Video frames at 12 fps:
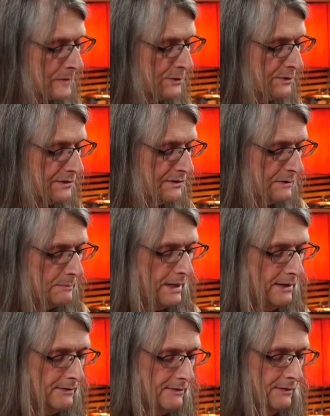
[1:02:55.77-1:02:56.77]
You could
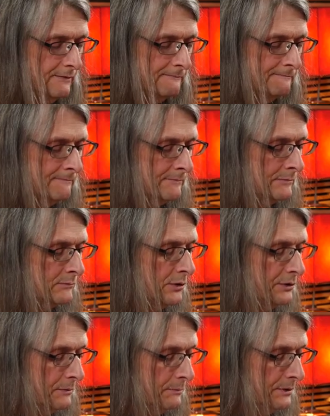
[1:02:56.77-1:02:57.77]
spend,
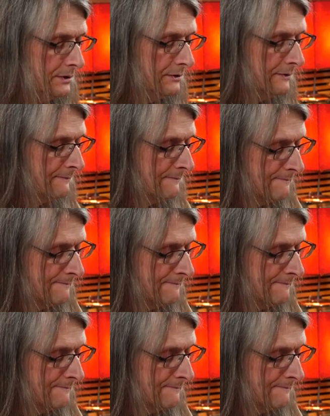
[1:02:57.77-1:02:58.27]
or oh, your book.